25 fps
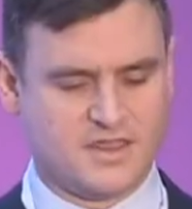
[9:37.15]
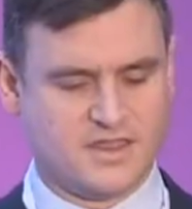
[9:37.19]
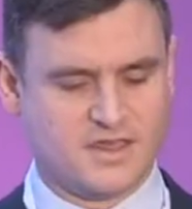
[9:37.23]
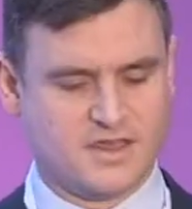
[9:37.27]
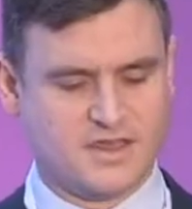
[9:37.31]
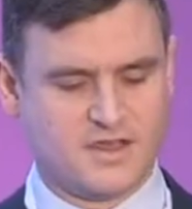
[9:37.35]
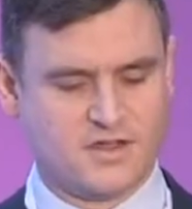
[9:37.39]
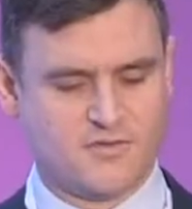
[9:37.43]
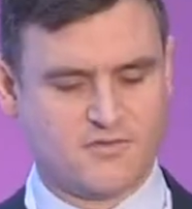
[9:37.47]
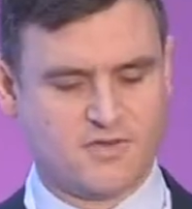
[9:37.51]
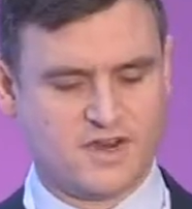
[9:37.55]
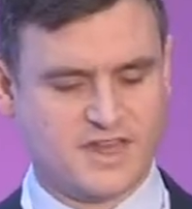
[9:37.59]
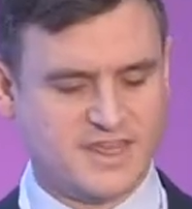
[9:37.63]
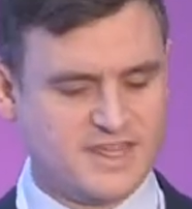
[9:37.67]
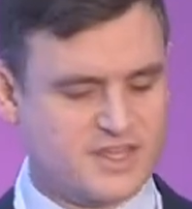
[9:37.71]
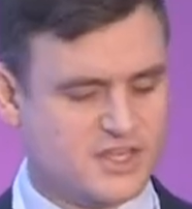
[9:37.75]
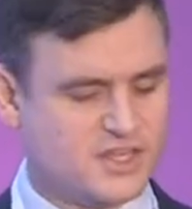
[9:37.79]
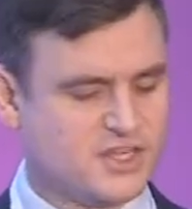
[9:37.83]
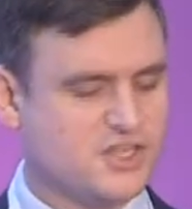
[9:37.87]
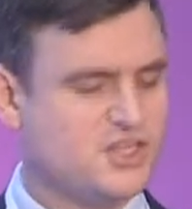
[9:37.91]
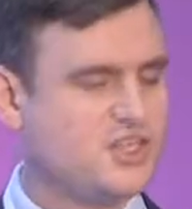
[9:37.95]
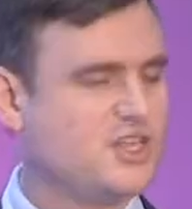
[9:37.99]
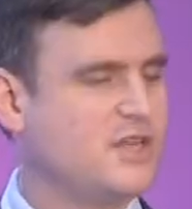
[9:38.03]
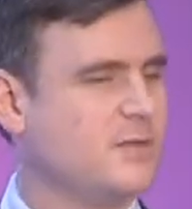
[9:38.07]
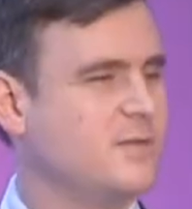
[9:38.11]
the
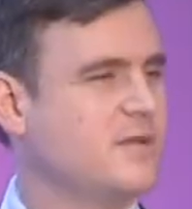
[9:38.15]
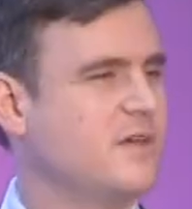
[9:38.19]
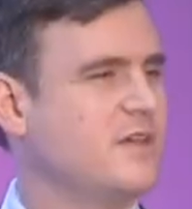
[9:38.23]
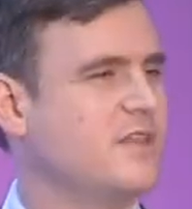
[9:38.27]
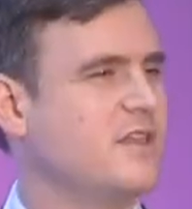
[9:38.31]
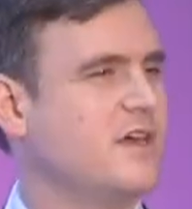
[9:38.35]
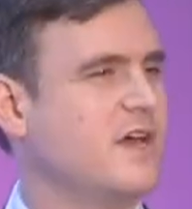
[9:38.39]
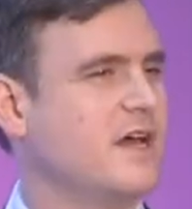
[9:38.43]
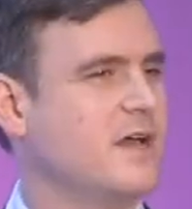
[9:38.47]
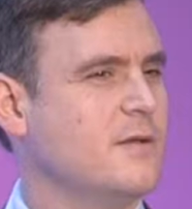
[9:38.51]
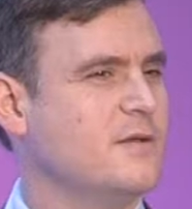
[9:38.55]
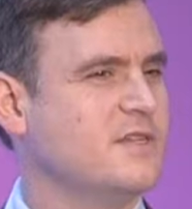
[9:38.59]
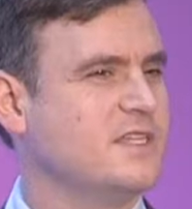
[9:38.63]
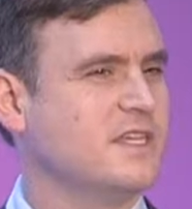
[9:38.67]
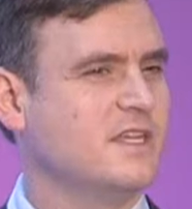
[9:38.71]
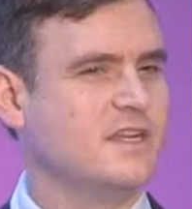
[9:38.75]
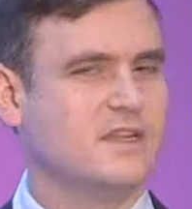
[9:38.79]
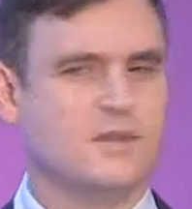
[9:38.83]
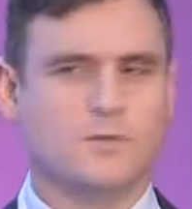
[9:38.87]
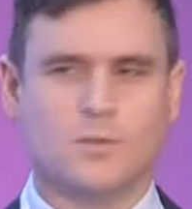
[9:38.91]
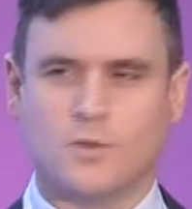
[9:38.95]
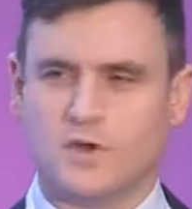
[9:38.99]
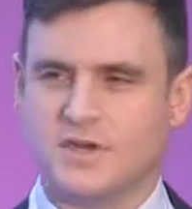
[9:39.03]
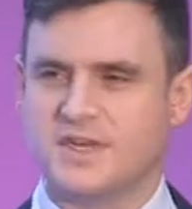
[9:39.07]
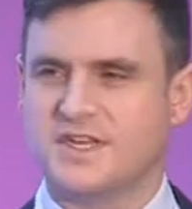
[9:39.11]
relationship that Highways
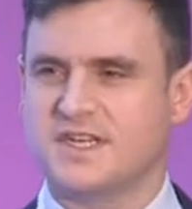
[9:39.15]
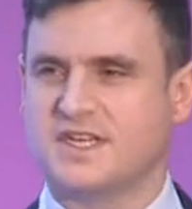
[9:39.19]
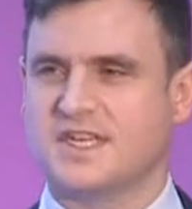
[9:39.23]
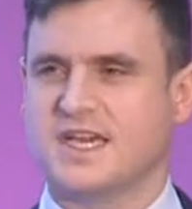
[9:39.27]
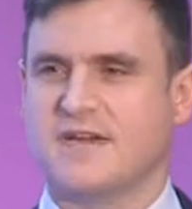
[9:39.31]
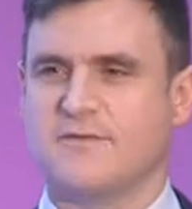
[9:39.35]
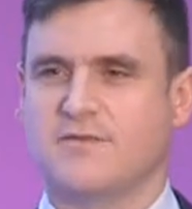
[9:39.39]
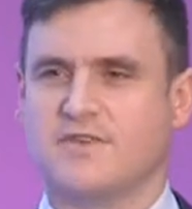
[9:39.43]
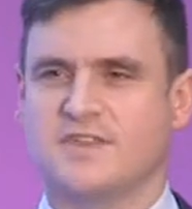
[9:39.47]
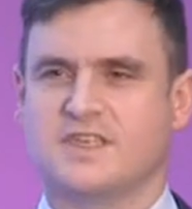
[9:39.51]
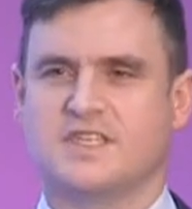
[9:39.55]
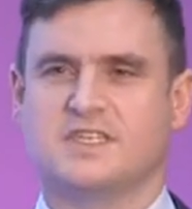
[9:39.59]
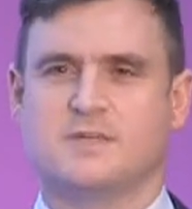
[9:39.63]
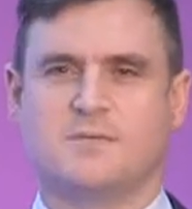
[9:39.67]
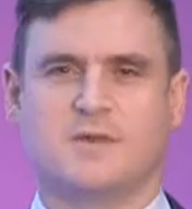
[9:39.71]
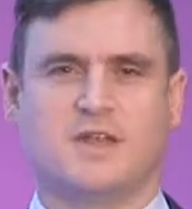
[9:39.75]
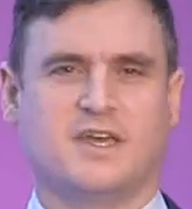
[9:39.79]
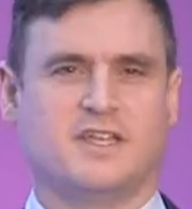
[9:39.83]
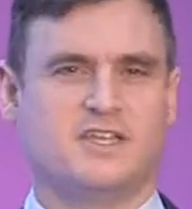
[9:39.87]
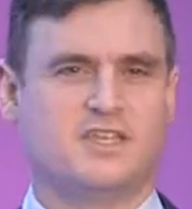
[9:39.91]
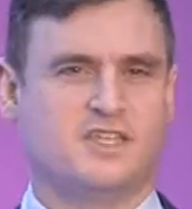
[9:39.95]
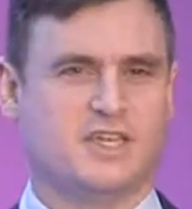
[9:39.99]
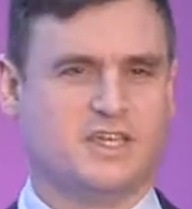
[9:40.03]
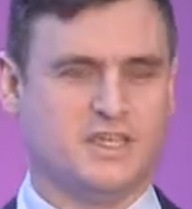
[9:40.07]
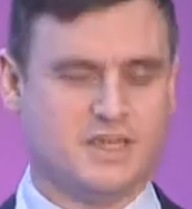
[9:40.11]
England wanted to have with its
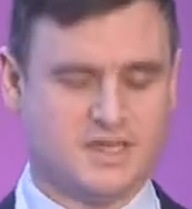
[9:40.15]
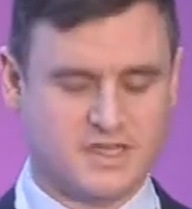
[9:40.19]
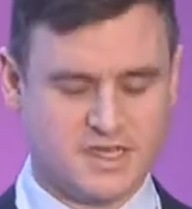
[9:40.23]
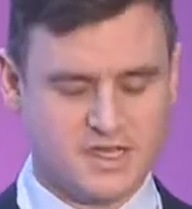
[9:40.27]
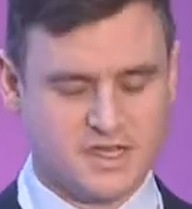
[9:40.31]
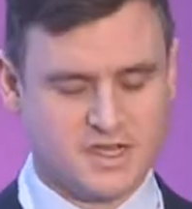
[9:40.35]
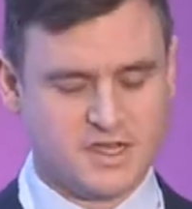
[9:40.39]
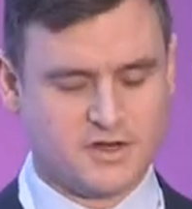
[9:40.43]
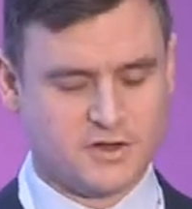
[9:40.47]
supply chain,